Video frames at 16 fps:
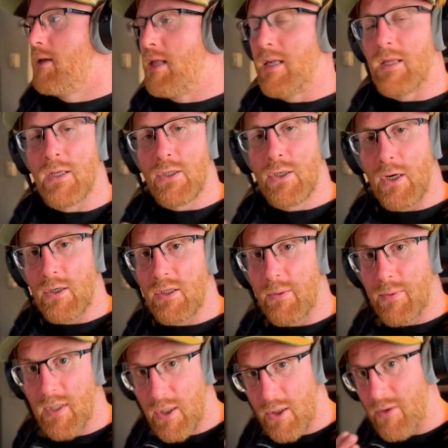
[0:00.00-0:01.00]
then the
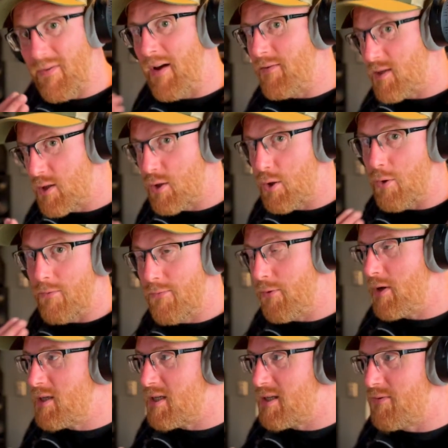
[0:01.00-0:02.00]
juxtaposition of having two
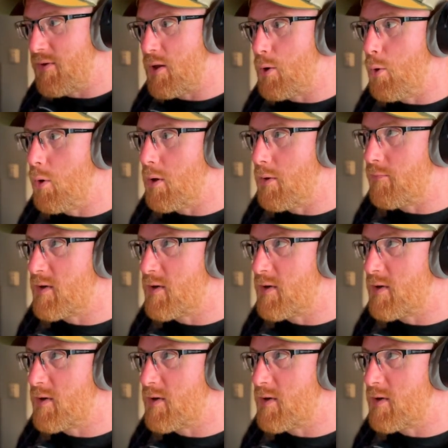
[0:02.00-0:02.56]
voices for the call and